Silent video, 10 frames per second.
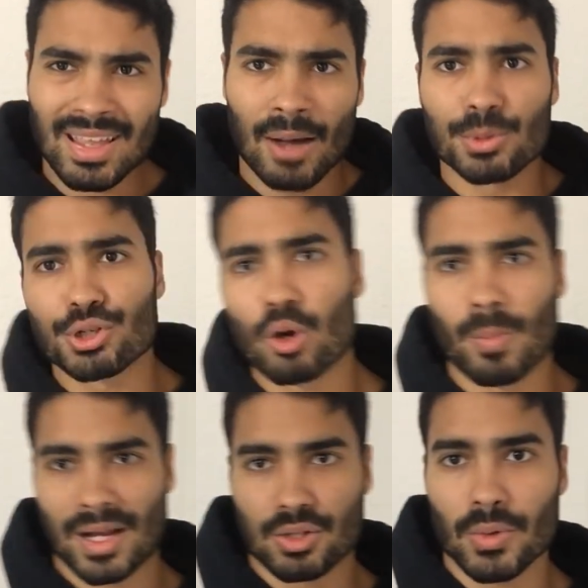how would you go
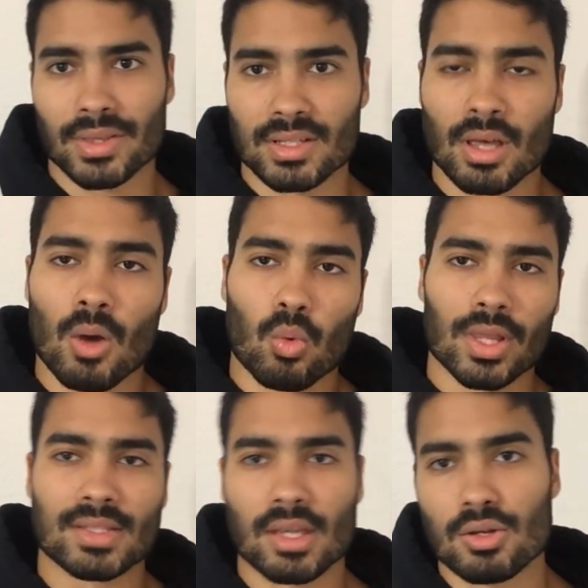about doing this? Well,
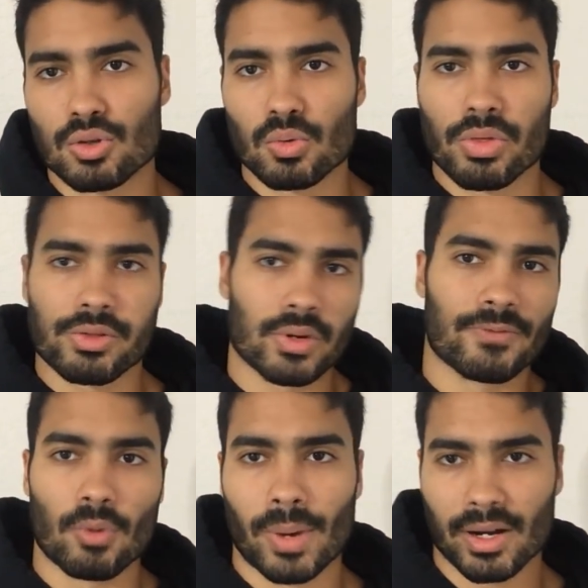let's say you do 3
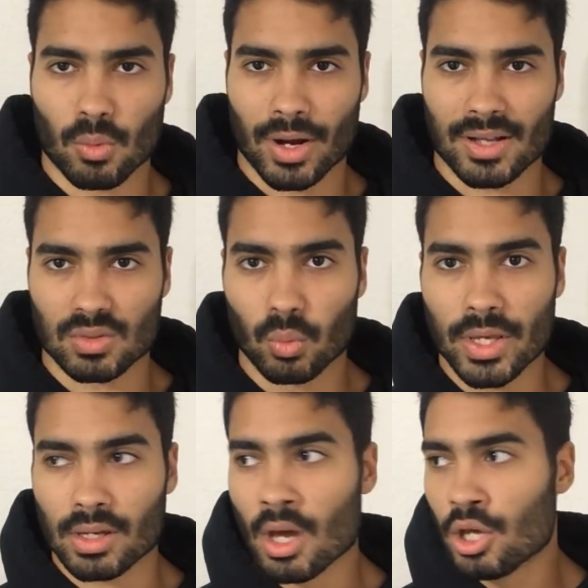full body workouts a
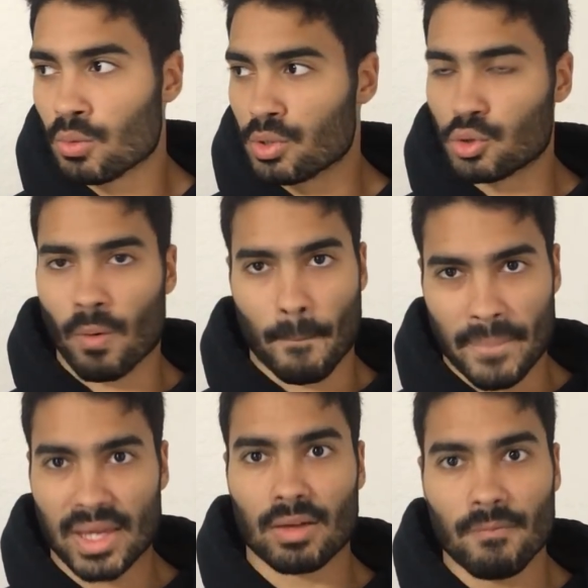week. You would do a
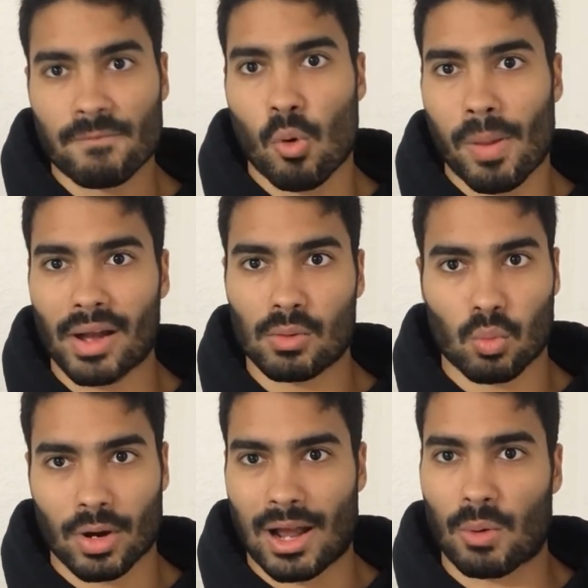big full body
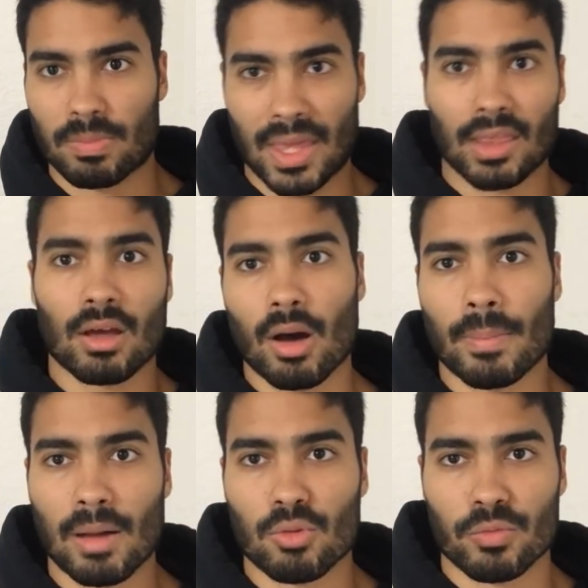workout with mainly
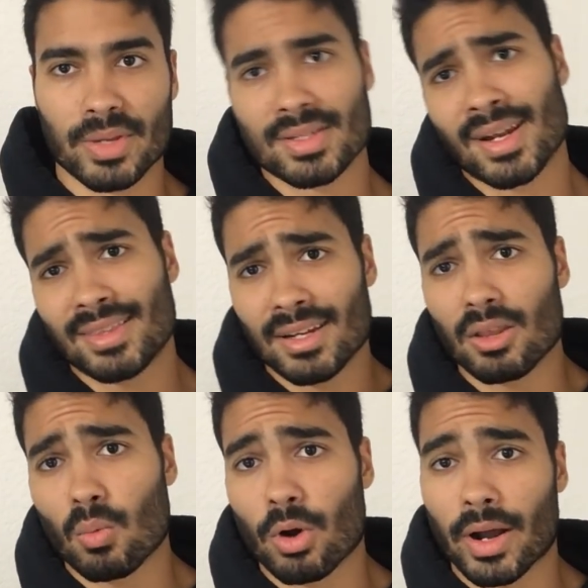compound movements, and at the end
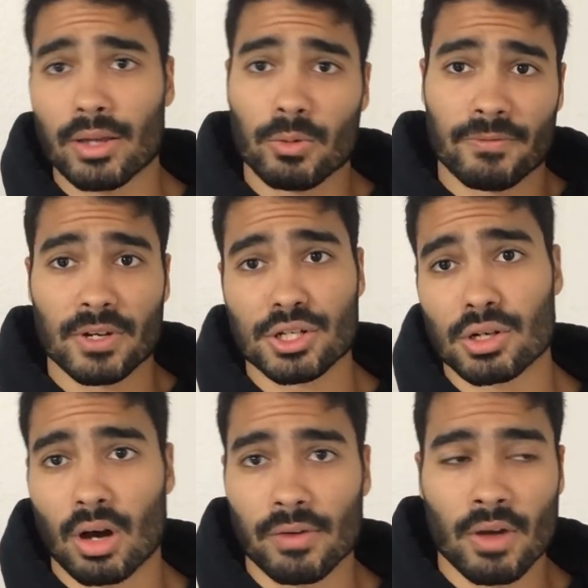of the workout, you would finish
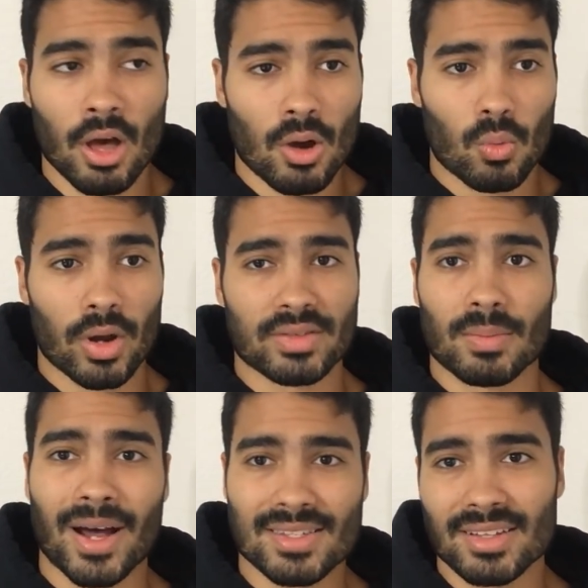it off with
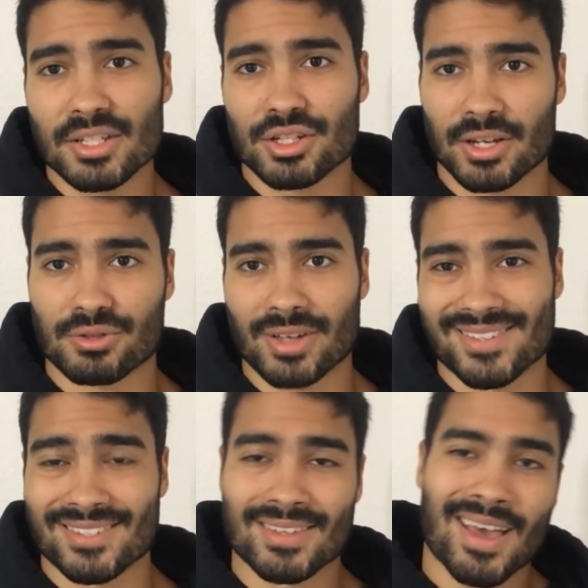some isolation
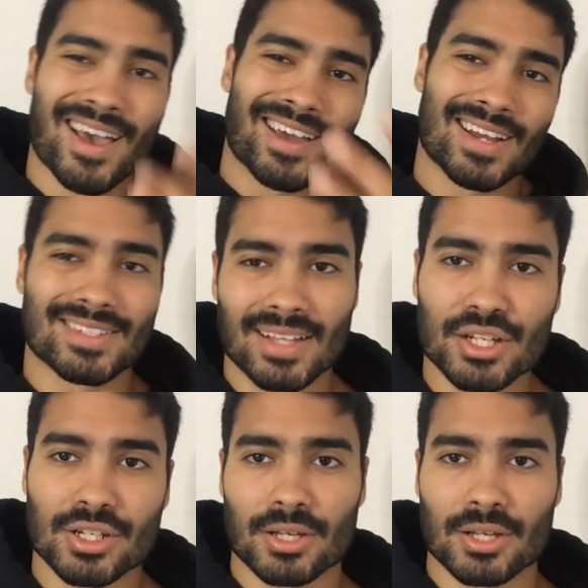exercises. An isolation